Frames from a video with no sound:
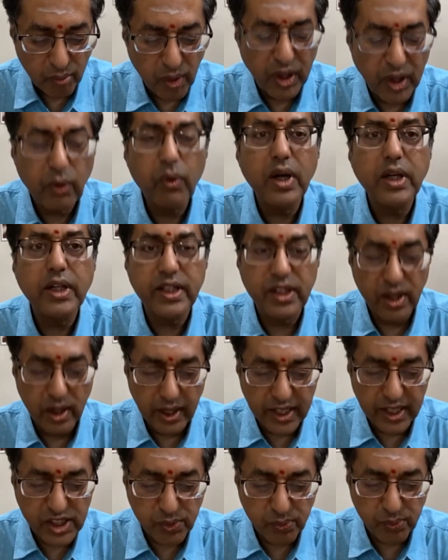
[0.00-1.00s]
Bhagavan
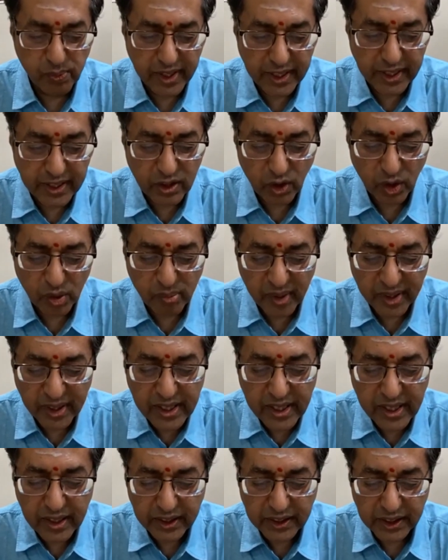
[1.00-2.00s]
explained on
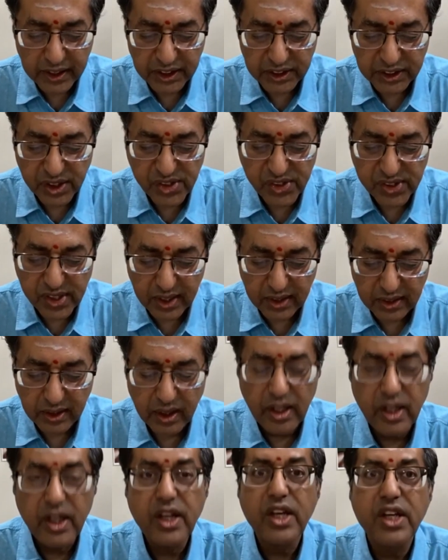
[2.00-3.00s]
many occasions that
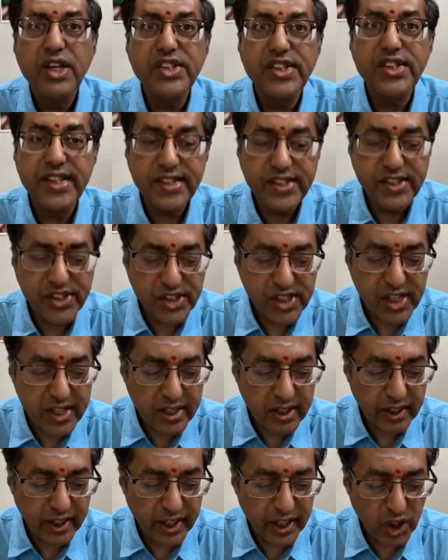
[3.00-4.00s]

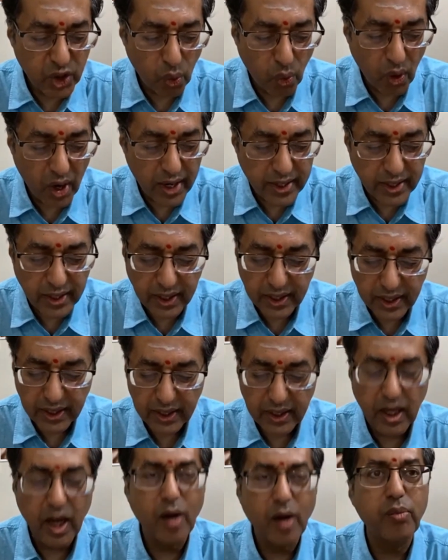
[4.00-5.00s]
sincere
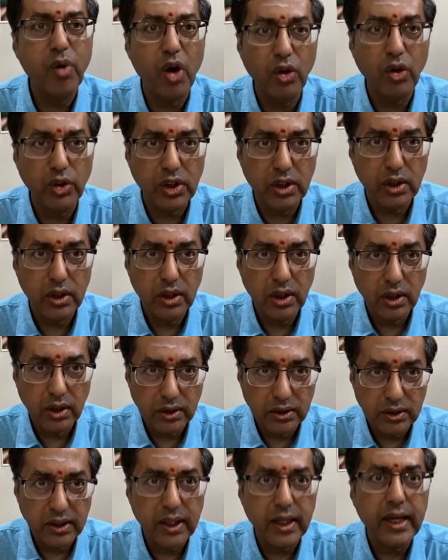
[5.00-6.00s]
inquiry about
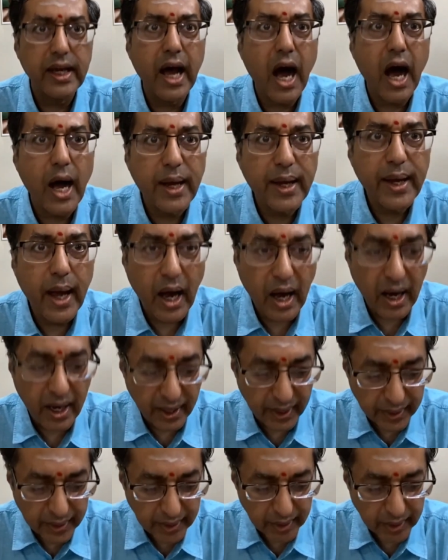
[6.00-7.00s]
the
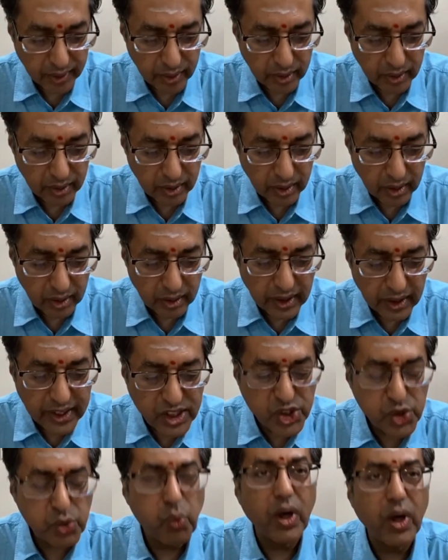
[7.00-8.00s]
I
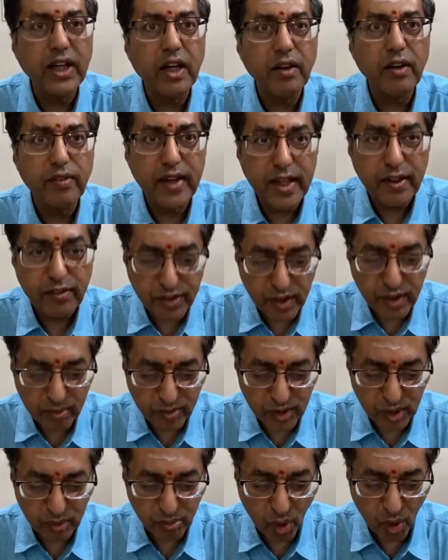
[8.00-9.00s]
leads one away from
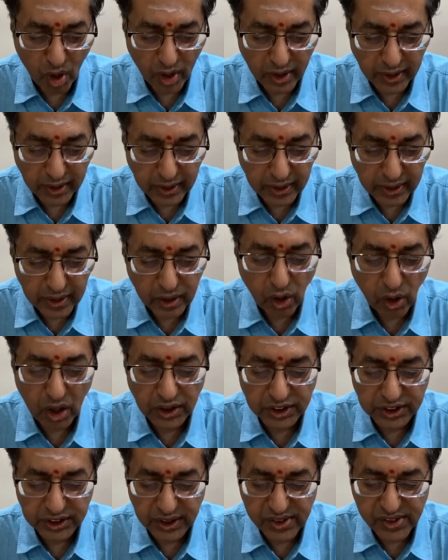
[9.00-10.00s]
the body,
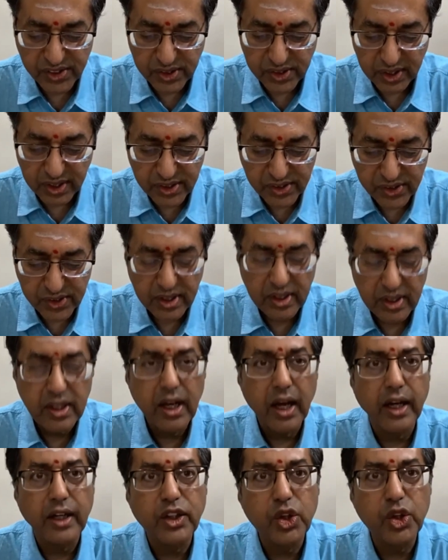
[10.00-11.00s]
consciousness,
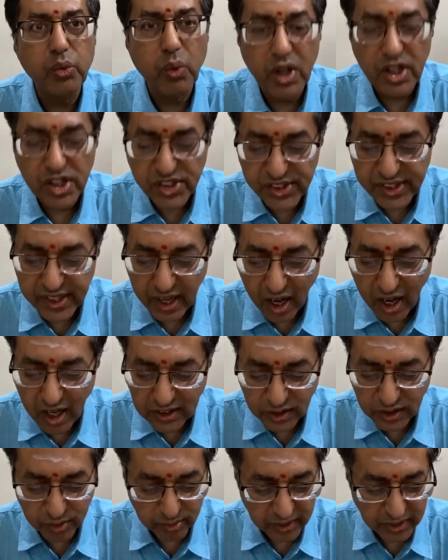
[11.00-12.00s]
and towards the
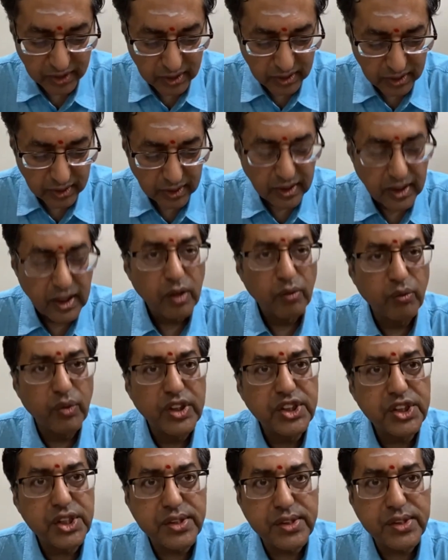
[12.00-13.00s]
Atman,
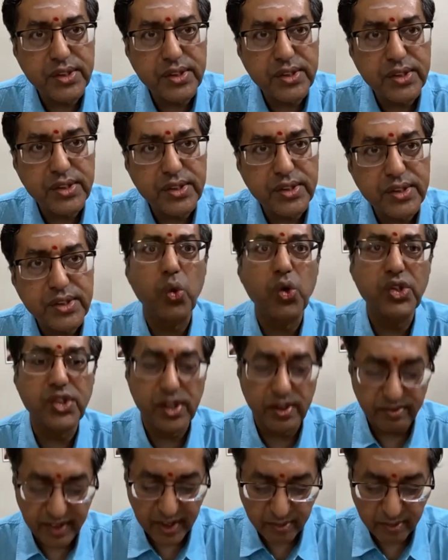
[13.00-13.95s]
which is the source of